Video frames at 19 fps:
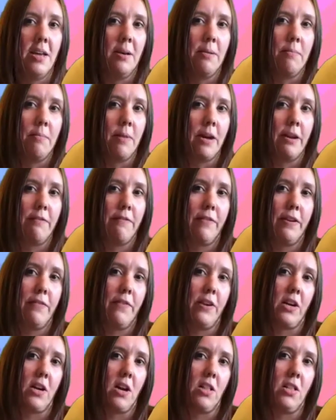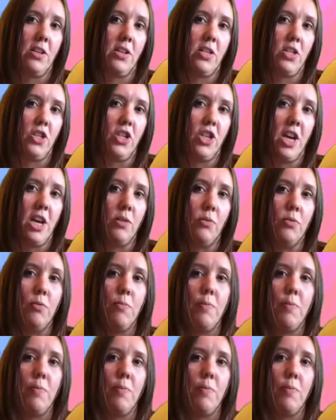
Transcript: My favourite colour is yellow